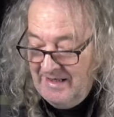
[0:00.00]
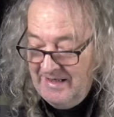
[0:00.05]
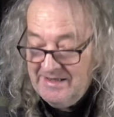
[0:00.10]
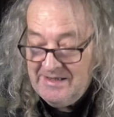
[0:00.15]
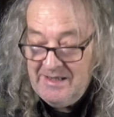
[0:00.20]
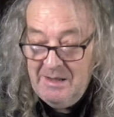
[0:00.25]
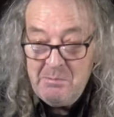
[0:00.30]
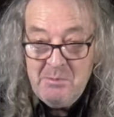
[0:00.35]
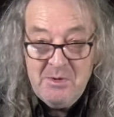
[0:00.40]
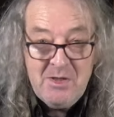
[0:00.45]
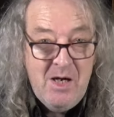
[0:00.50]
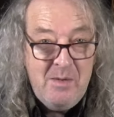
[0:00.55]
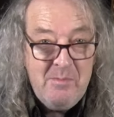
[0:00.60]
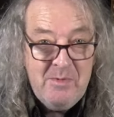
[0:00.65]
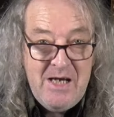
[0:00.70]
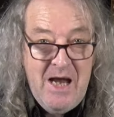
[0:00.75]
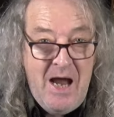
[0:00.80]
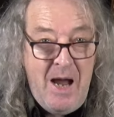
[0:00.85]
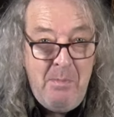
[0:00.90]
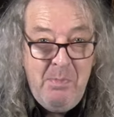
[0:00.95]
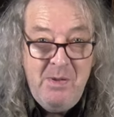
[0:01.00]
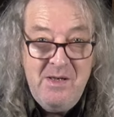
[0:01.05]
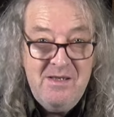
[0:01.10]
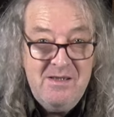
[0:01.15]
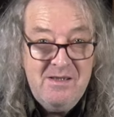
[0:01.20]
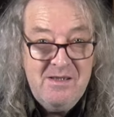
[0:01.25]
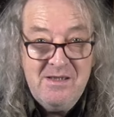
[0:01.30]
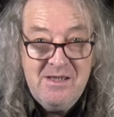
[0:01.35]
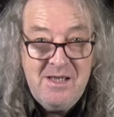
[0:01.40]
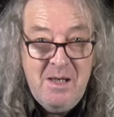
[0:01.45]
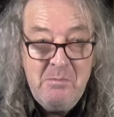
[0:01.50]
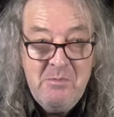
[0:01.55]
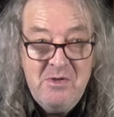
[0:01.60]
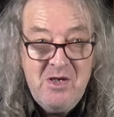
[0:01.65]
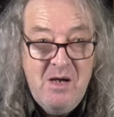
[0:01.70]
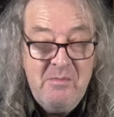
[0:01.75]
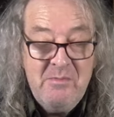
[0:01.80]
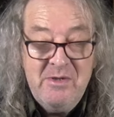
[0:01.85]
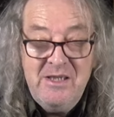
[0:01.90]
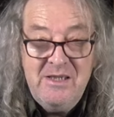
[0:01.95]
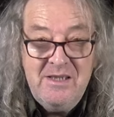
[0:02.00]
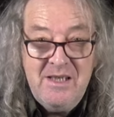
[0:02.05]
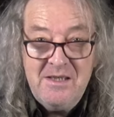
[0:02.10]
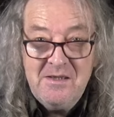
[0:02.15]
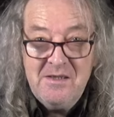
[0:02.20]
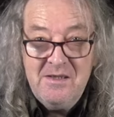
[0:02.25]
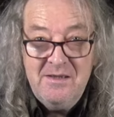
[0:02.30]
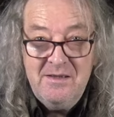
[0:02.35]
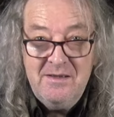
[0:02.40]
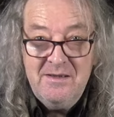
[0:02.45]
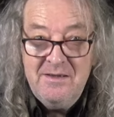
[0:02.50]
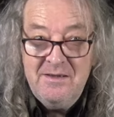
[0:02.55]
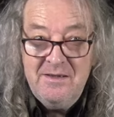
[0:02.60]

sometimes it happens and sometimes it doesn't.